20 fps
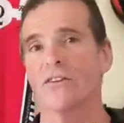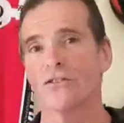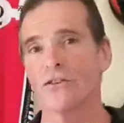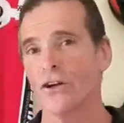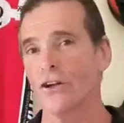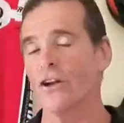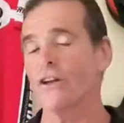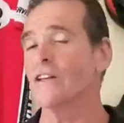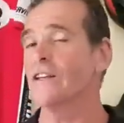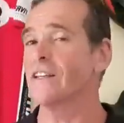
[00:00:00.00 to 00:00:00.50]
is
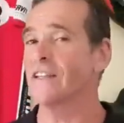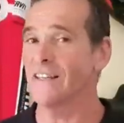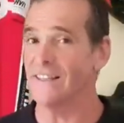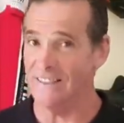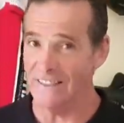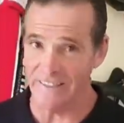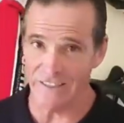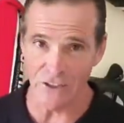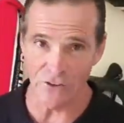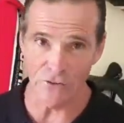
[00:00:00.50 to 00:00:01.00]
not only the
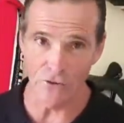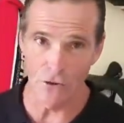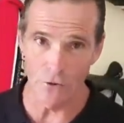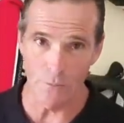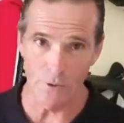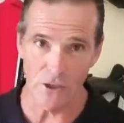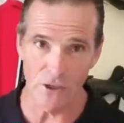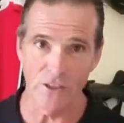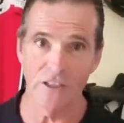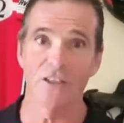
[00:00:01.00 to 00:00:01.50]
cleanest
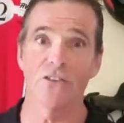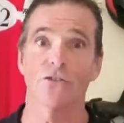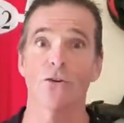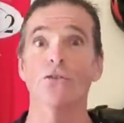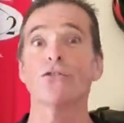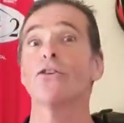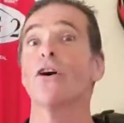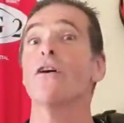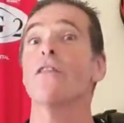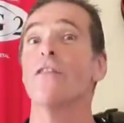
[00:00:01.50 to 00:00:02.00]
lubricant, it's
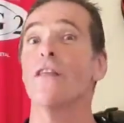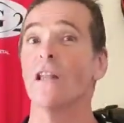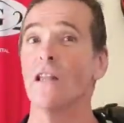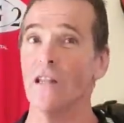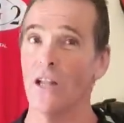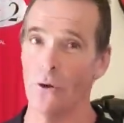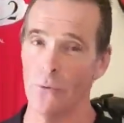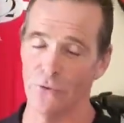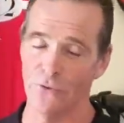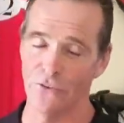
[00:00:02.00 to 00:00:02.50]
also the
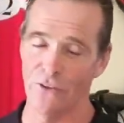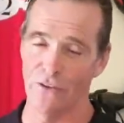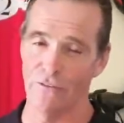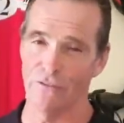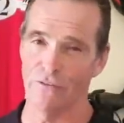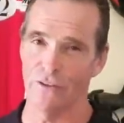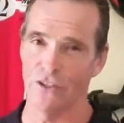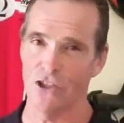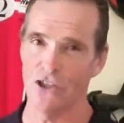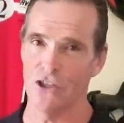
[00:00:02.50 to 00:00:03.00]
lowest
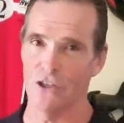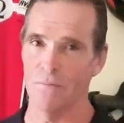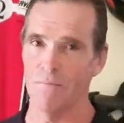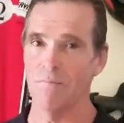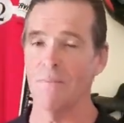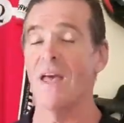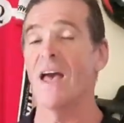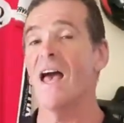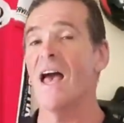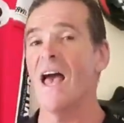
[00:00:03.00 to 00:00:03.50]
in
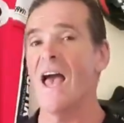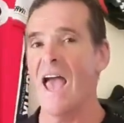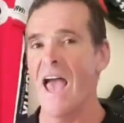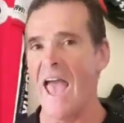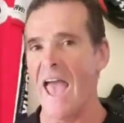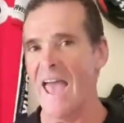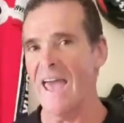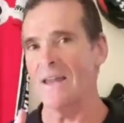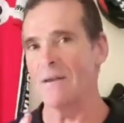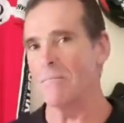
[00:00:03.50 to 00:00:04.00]
friction.
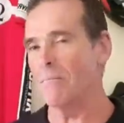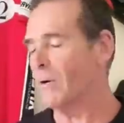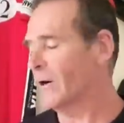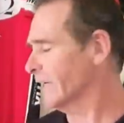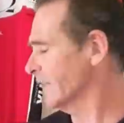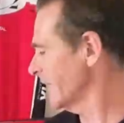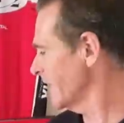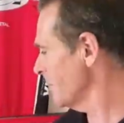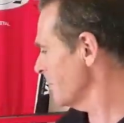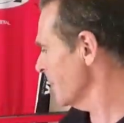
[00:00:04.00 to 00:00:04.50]
And
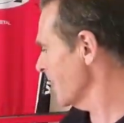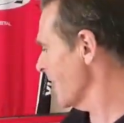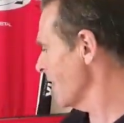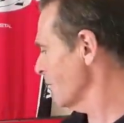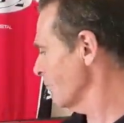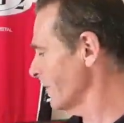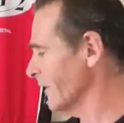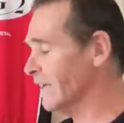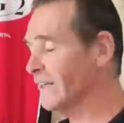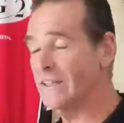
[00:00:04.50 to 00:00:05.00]
by keeping
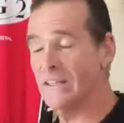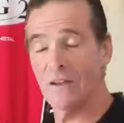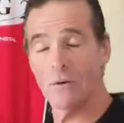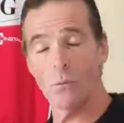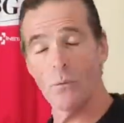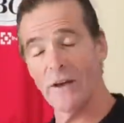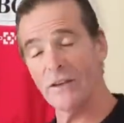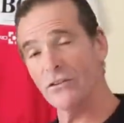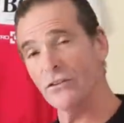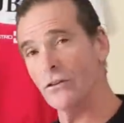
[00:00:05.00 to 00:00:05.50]
up regular
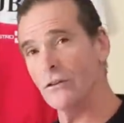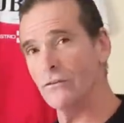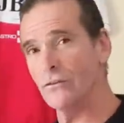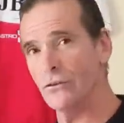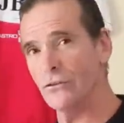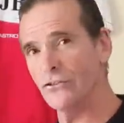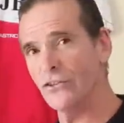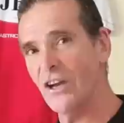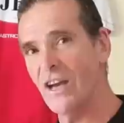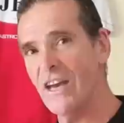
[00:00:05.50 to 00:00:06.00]
waxing of
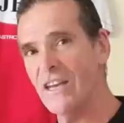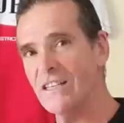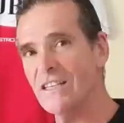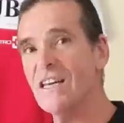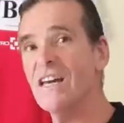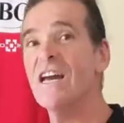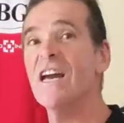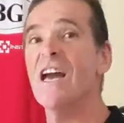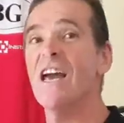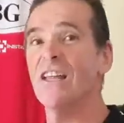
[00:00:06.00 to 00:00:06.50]
your
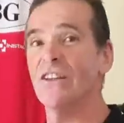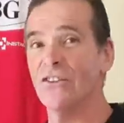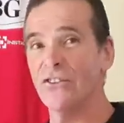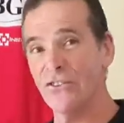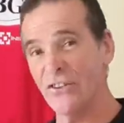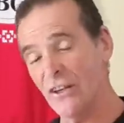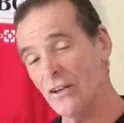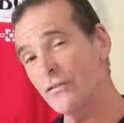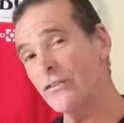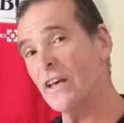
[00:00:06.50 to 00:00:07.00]
chain,
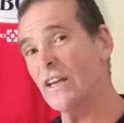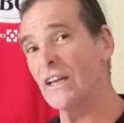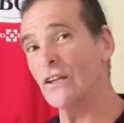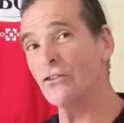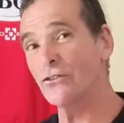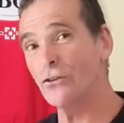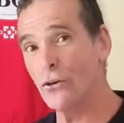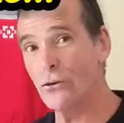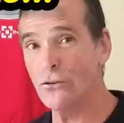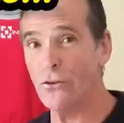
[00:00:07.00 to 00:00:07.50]
Instead of
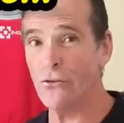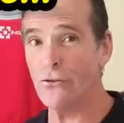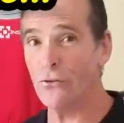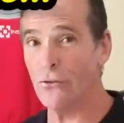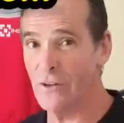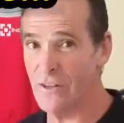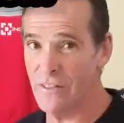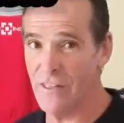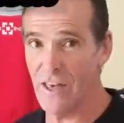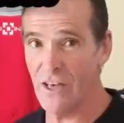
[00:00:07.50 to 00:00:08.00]
getting two to
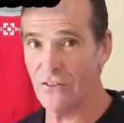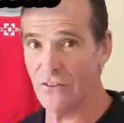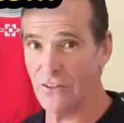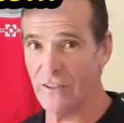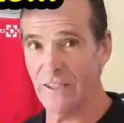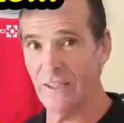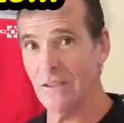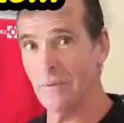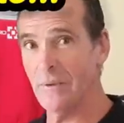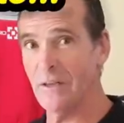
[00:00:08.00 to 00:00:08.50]
3,000
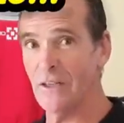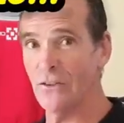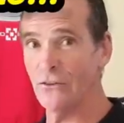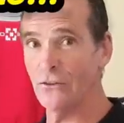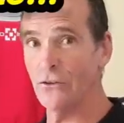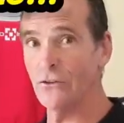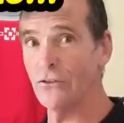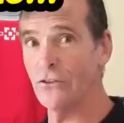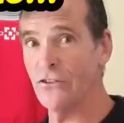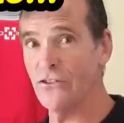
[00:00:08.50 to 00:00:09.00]

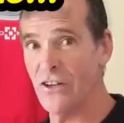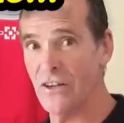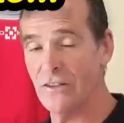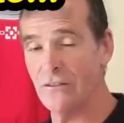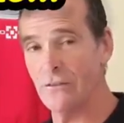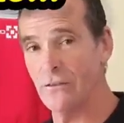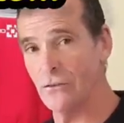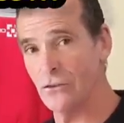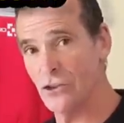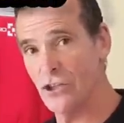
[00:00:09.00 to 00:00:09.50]
kilometers usage out
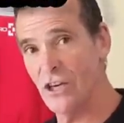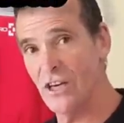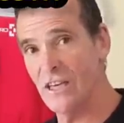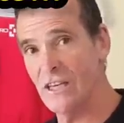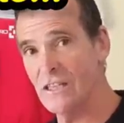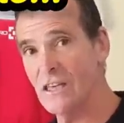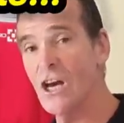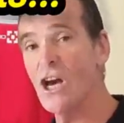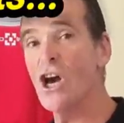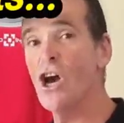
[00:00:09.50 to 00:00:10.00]
of your
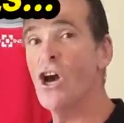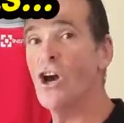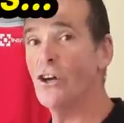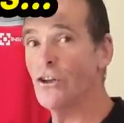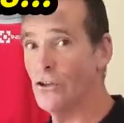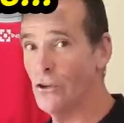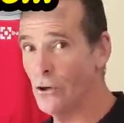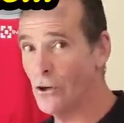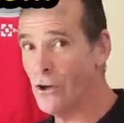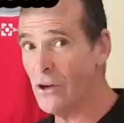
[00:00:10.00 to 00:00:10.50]
chain,
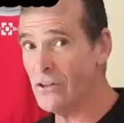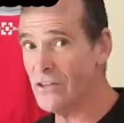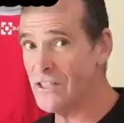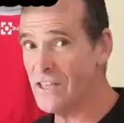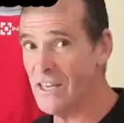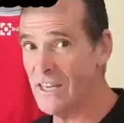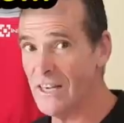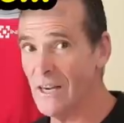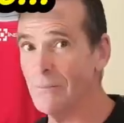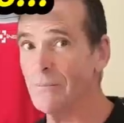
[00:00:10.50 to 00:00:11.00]
you're going to
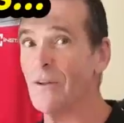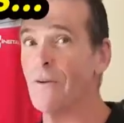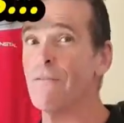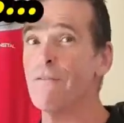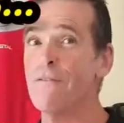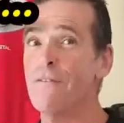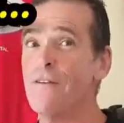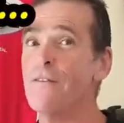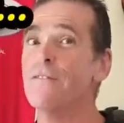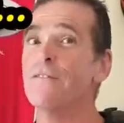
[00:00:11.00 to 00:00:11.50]
get up to
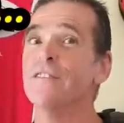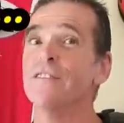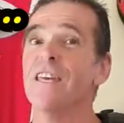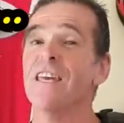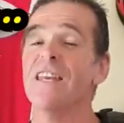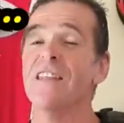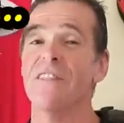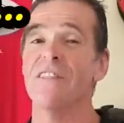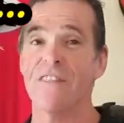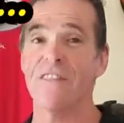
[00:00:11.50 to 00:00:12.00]

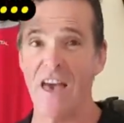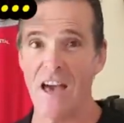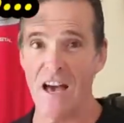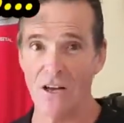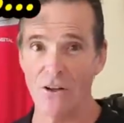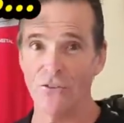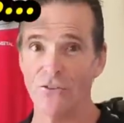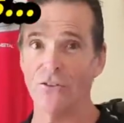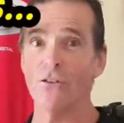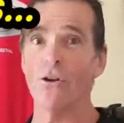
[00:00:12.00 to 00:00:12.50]

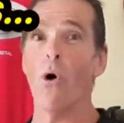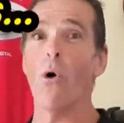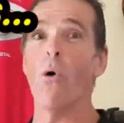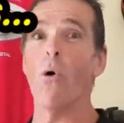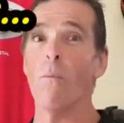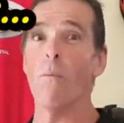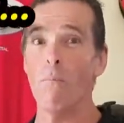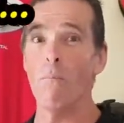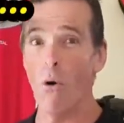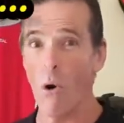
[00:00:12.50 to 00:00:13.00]
15,000
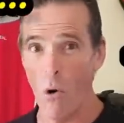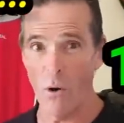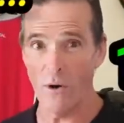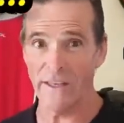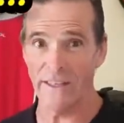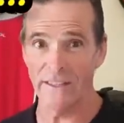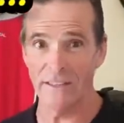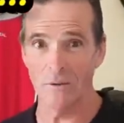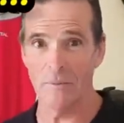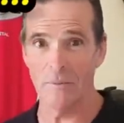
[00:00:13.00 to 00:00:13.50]
or more
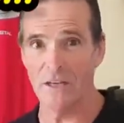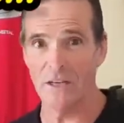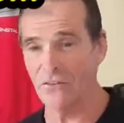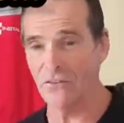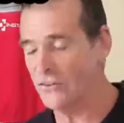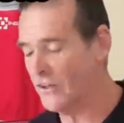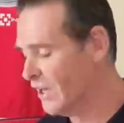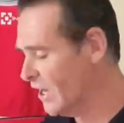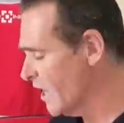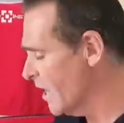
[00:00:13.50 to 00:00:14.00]

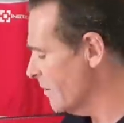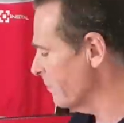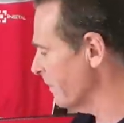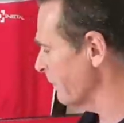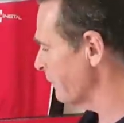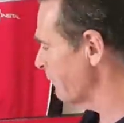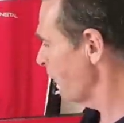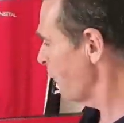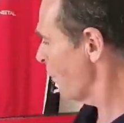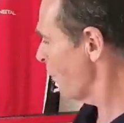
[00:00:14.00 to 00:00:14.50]
kilometers
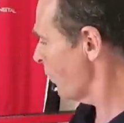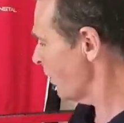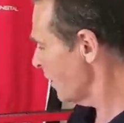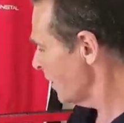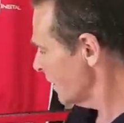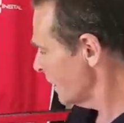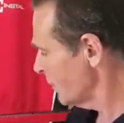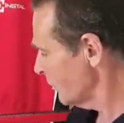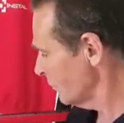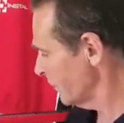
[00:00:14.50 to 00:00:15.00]

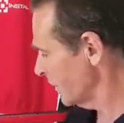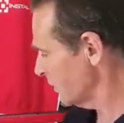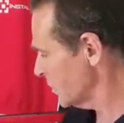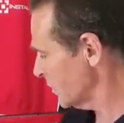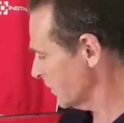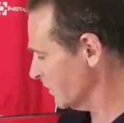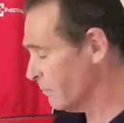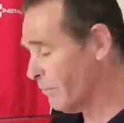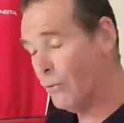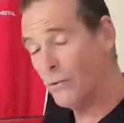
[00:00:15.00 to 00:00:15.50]
before
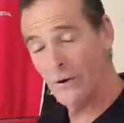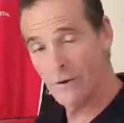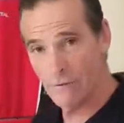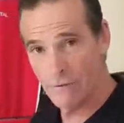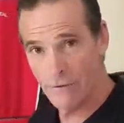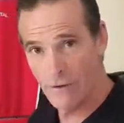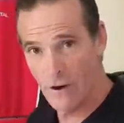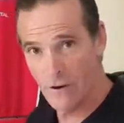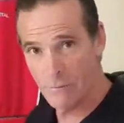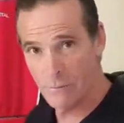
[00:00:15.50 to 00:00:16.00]
reaching the
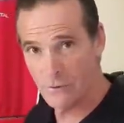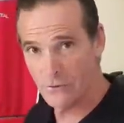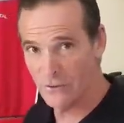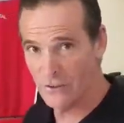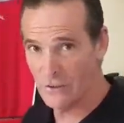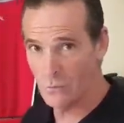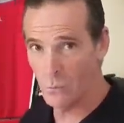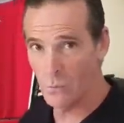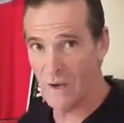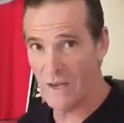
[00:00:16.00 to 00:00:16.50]

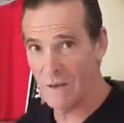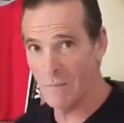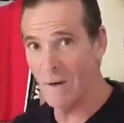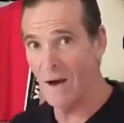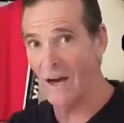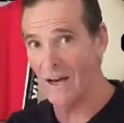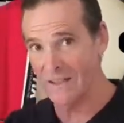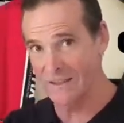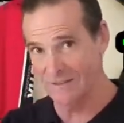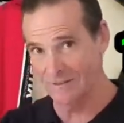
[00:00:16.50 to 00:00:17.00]
0.5% wear
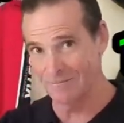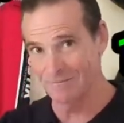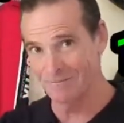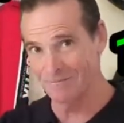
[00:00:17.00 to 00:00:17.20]
mark.